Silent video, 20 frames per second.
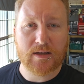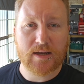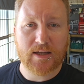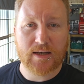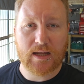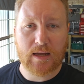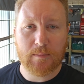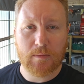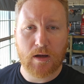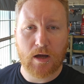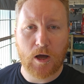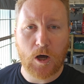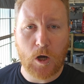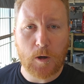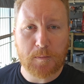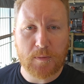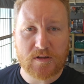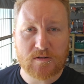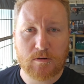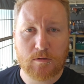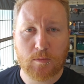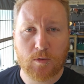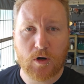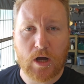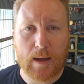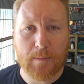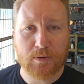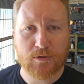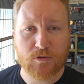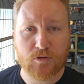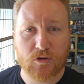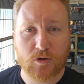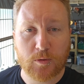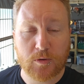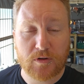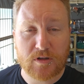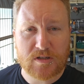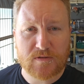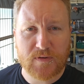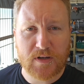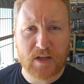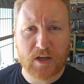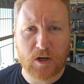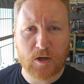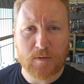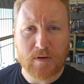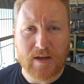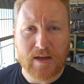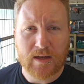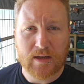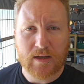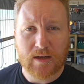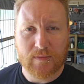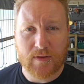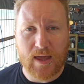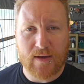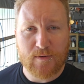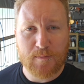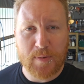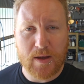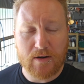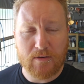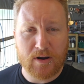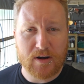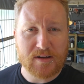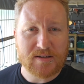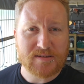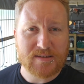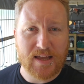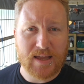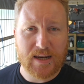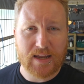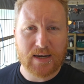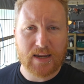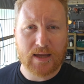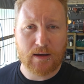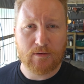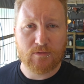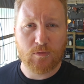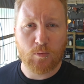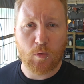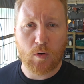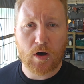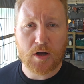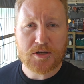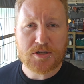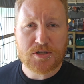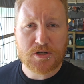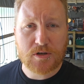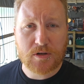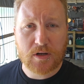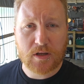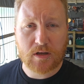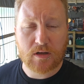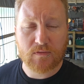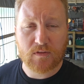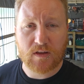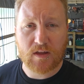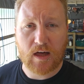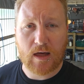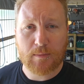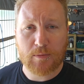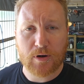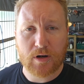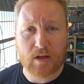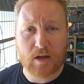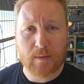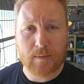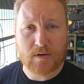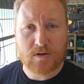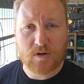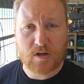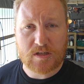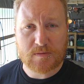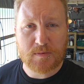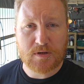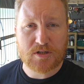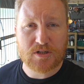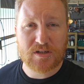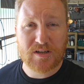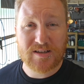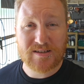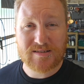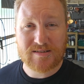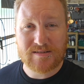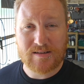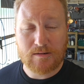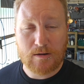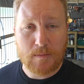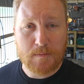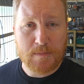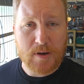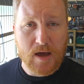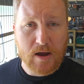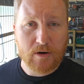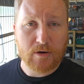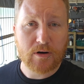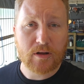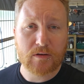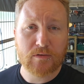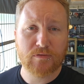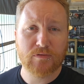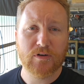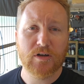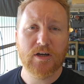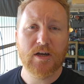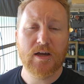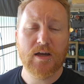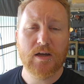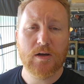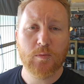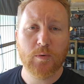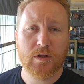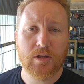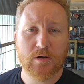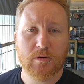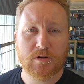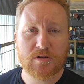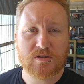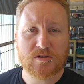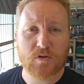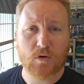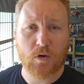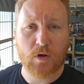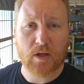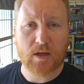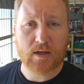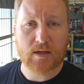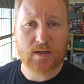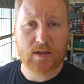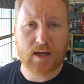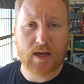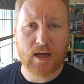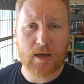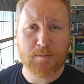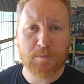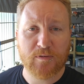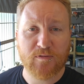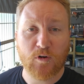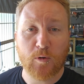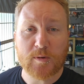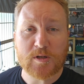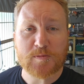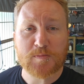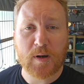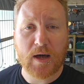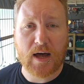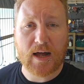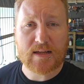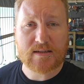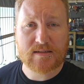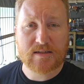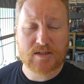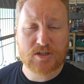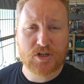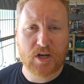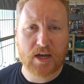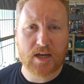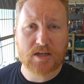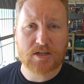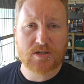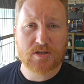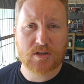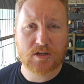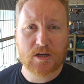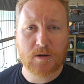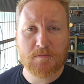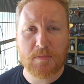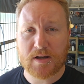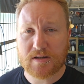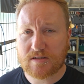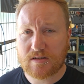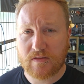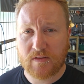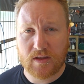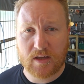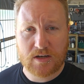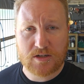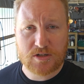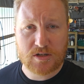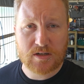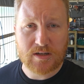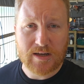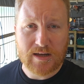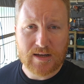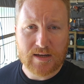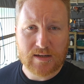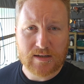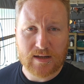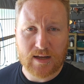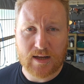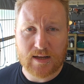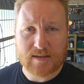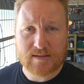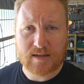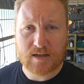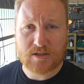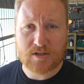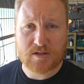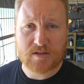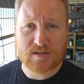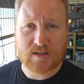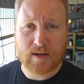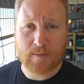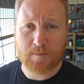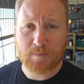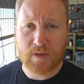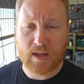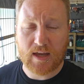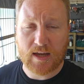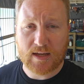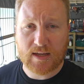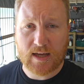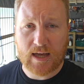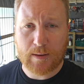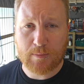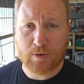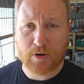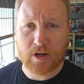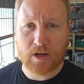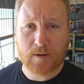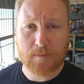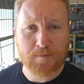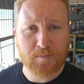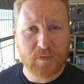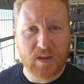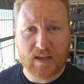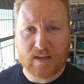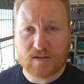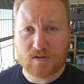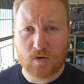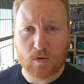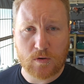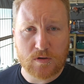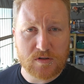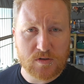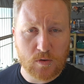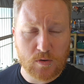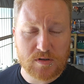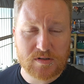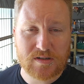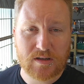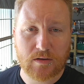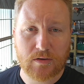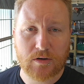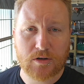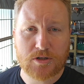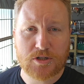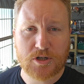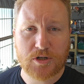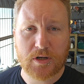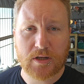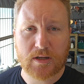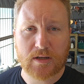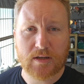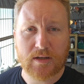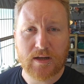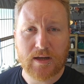And I hope that's what we're able to do with this video. You have a better understanding now of why tuning of the carburetor and the transmission is so imperative when you're installing performance parts that change the combustion of the engine, such as carburetor, exhaust, or cylinder tuning.